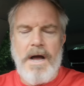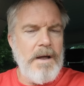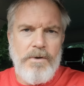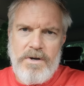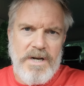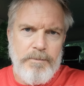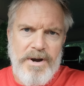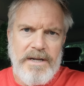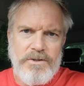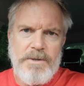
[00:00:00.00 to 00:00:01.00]
I'm not going to
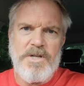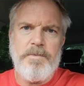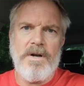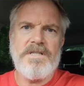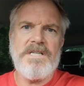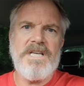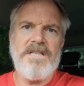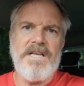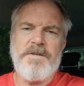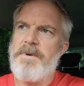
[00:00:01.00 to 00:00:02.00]
bring too much politics
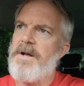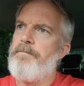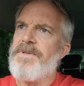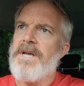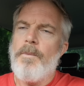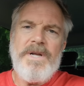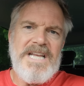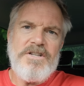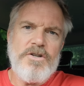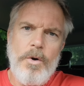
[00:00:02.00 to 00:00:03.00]
in this, but we
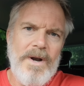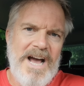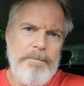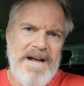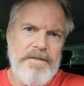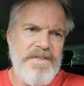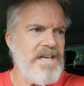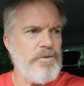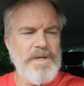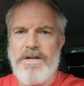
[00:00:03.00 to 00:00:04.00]
need to call out bad
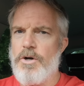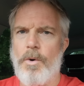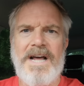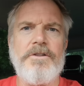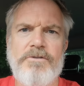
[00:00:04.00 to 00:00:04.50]
things. We need to call out